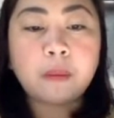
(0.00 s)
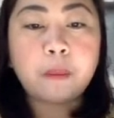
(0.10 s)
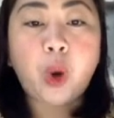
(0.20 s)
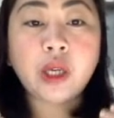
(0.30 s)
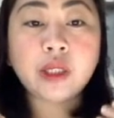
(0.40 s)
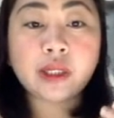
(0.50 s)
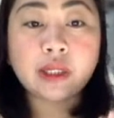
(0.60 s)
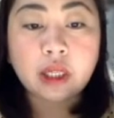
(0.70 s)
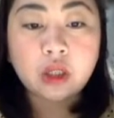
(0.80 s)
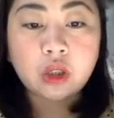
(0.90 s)

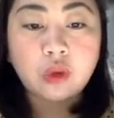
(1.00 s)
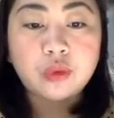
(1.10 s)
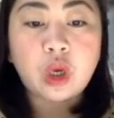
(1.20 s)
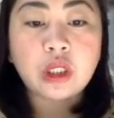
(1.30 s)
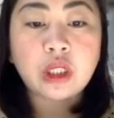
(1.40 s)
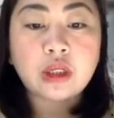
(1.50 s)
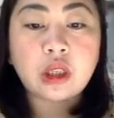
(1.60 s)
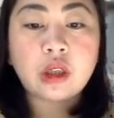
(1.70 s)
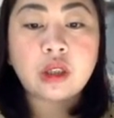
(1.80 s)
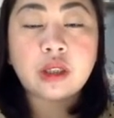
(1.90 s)
processing of
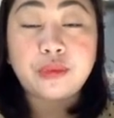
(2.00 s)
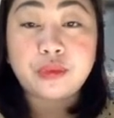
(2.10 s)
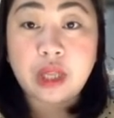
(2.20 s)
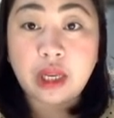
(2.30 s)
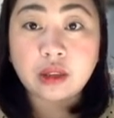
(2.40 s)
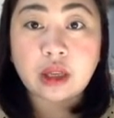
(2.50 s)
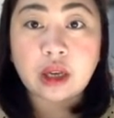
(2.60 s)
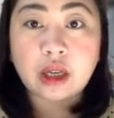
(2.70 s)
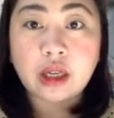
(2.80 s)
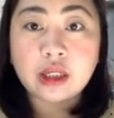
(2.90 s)
qualitative data
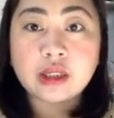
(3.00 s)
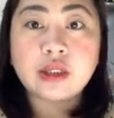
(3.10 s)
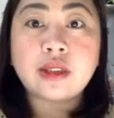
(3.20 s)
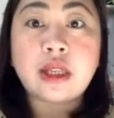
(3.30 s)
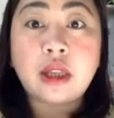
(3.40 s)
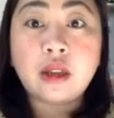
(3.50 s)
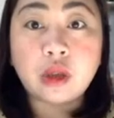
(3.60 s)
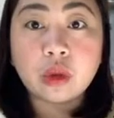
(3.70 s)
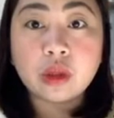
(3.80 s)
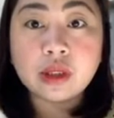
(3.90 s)
is
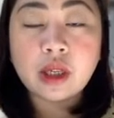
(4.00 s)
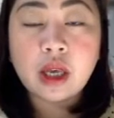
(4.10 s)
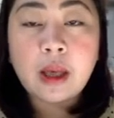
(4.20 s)
tedious